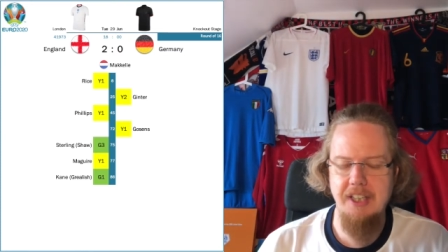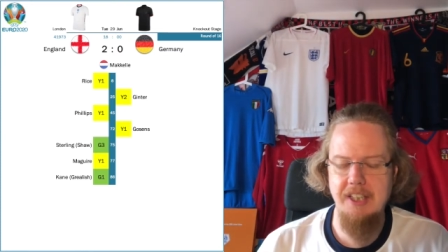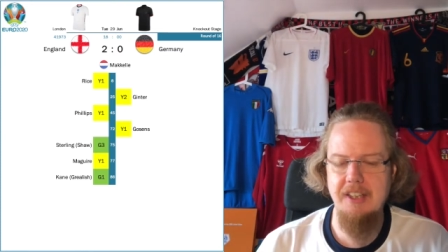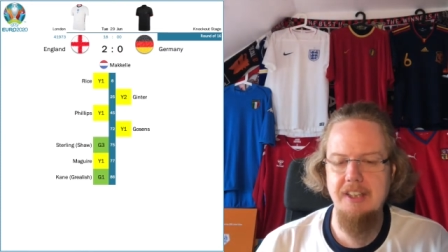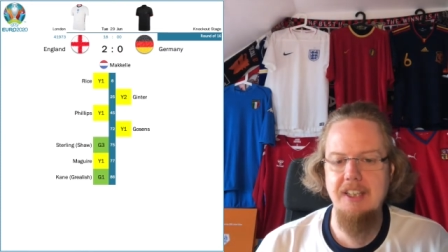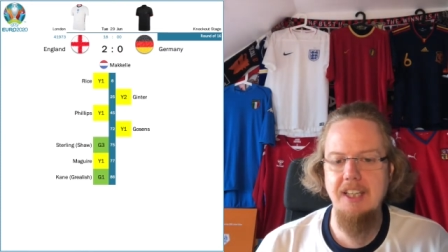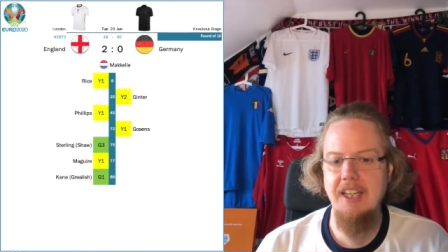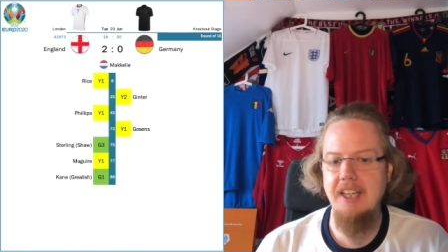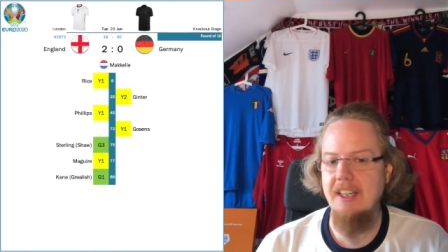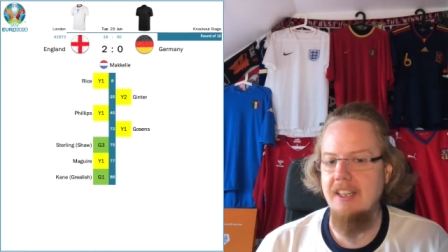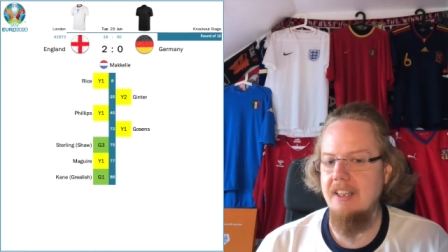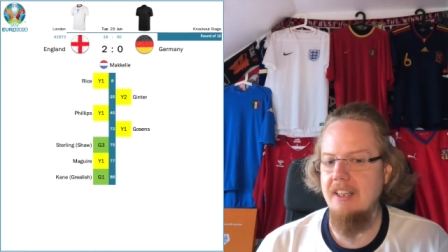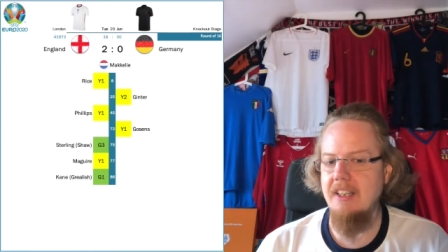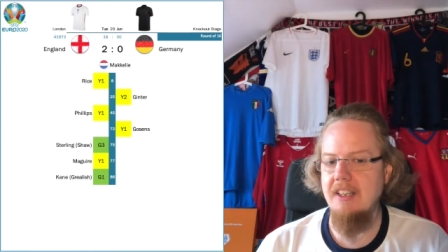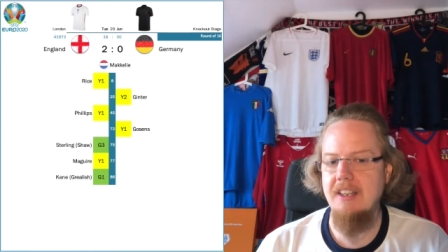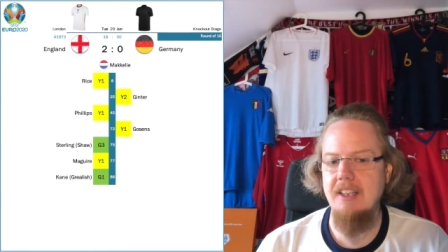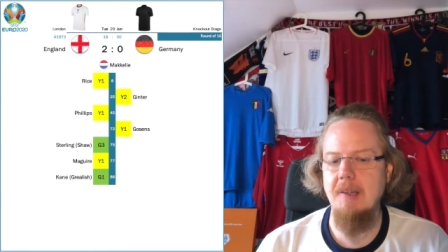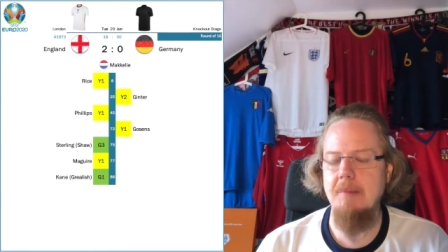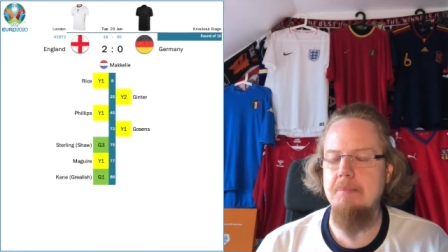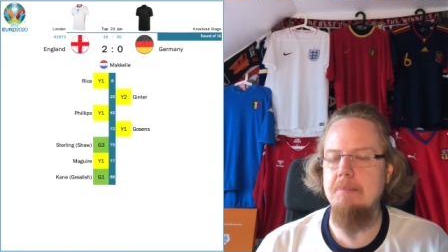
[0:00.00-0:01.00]
And
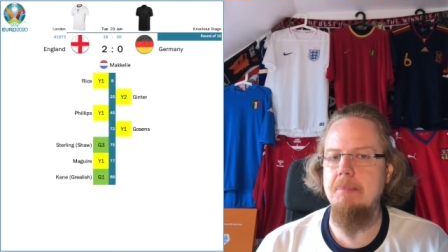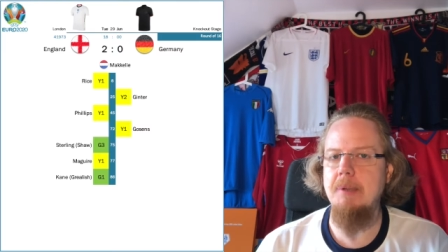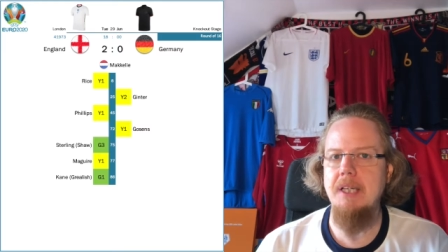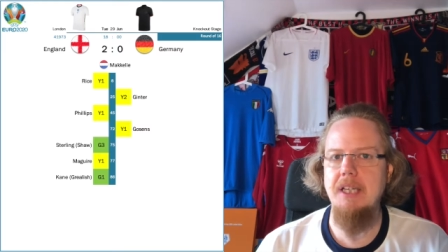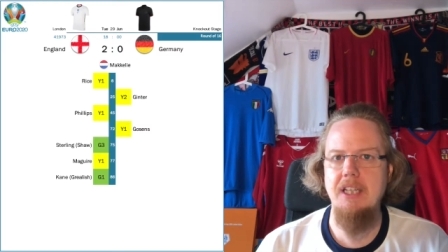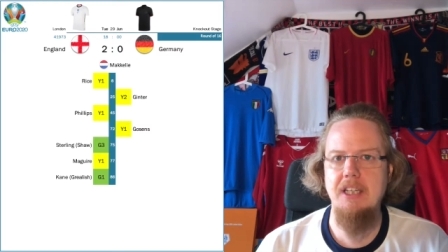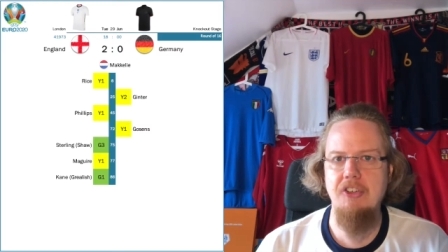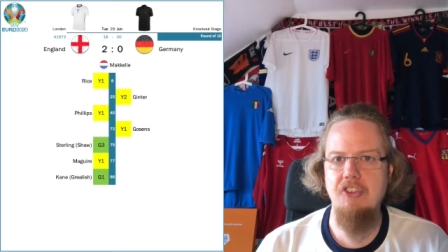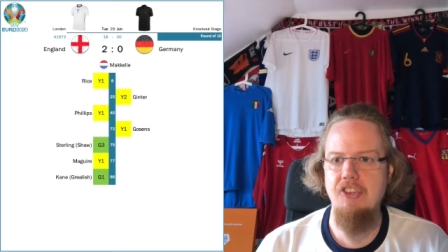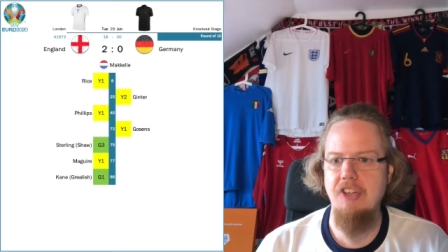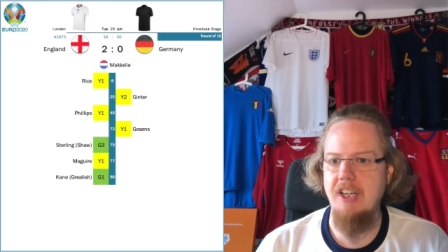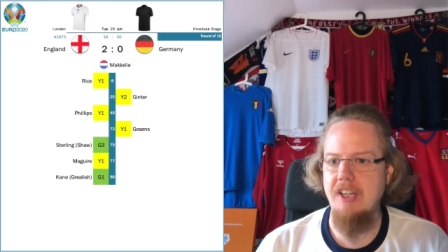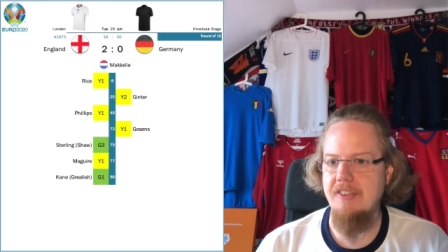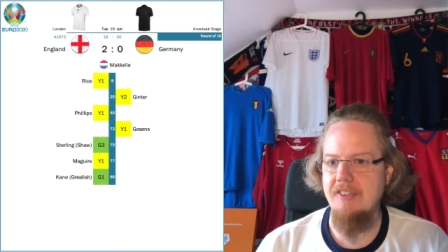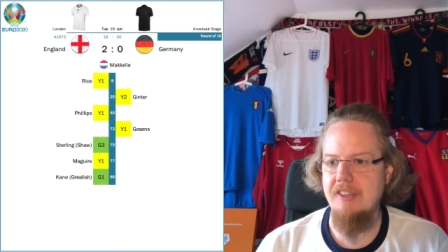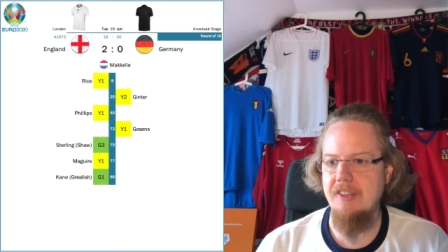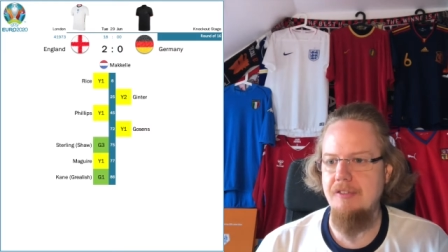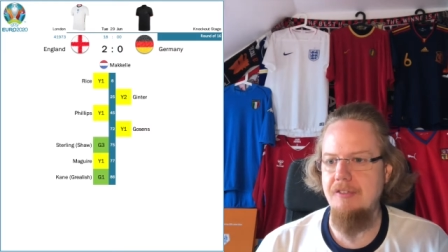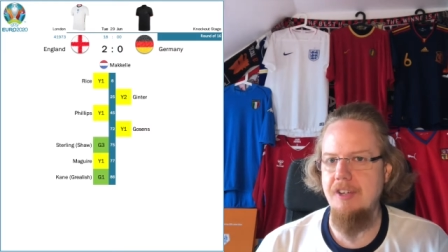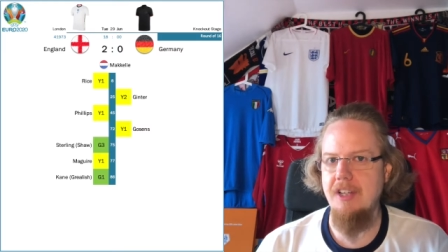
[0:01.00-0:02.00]
then the big
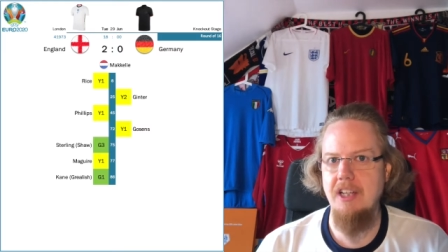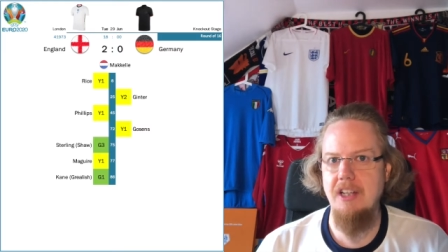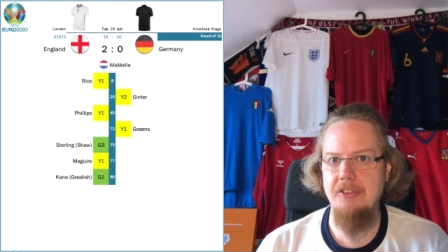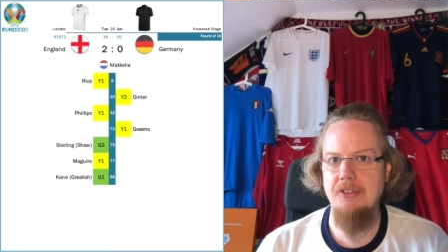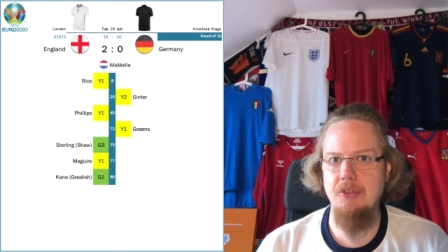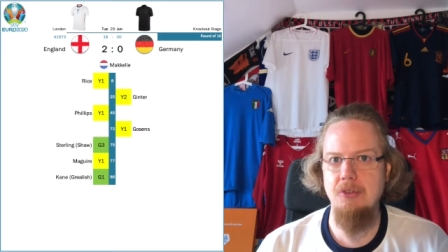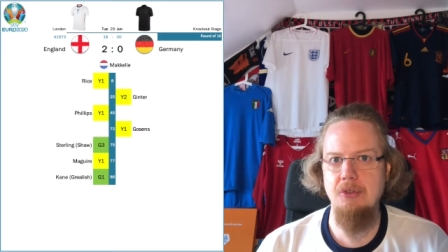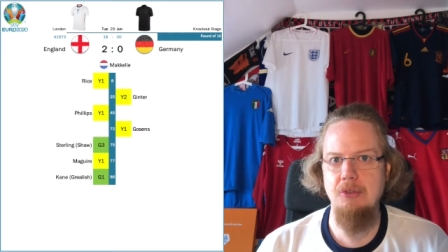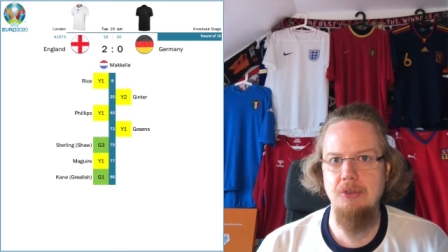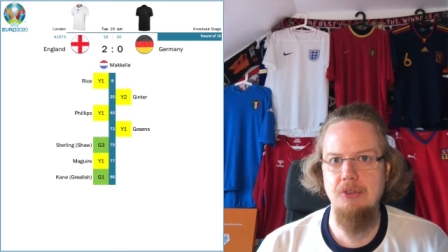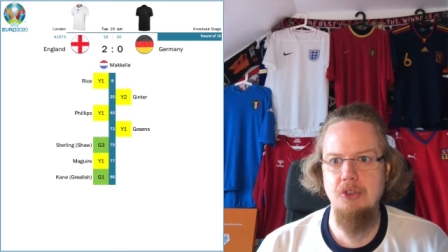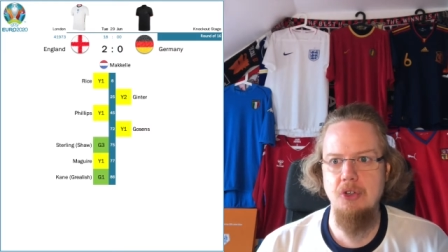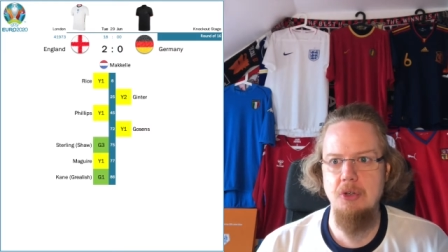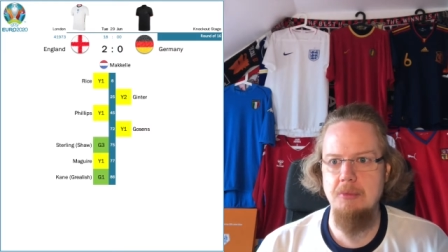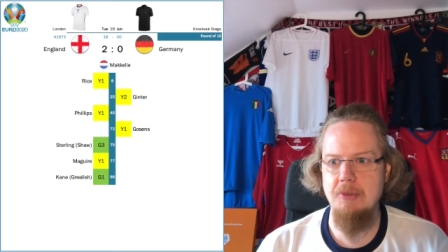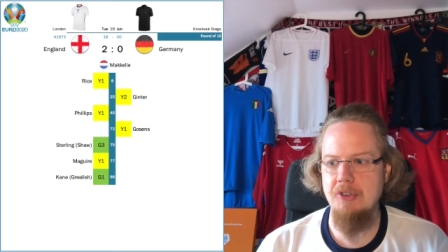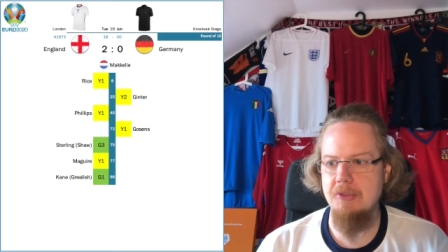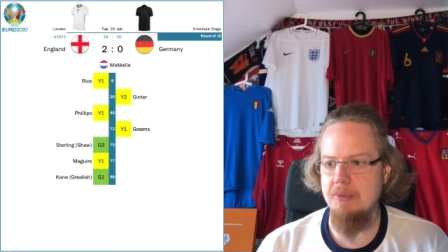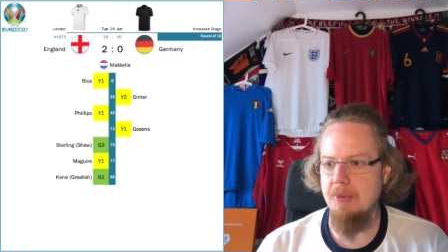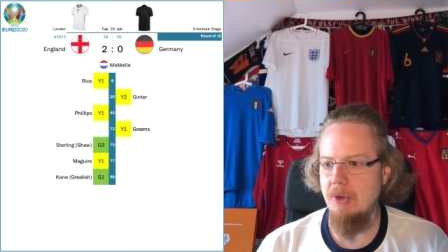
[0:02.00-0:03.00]
chance that fell to
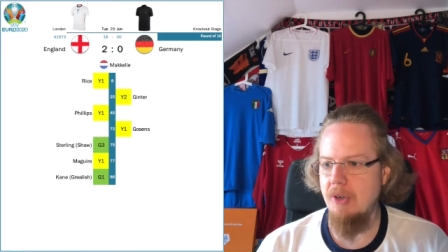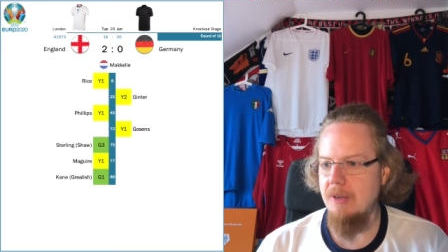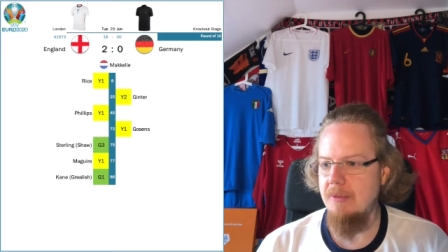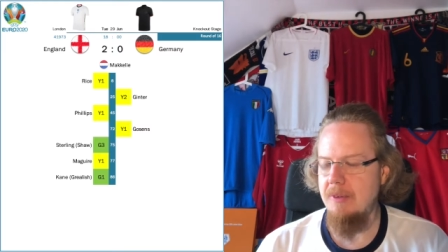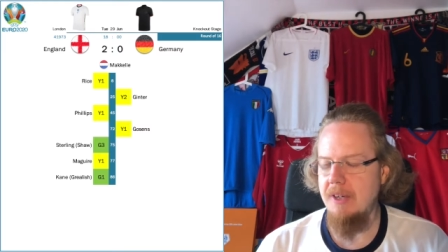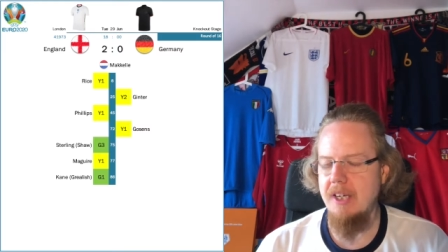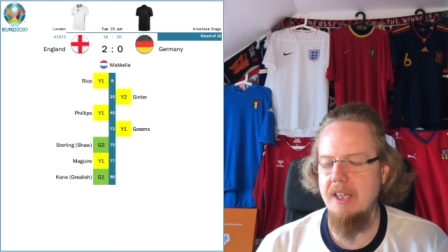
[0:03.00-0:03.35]
Thomas Müller,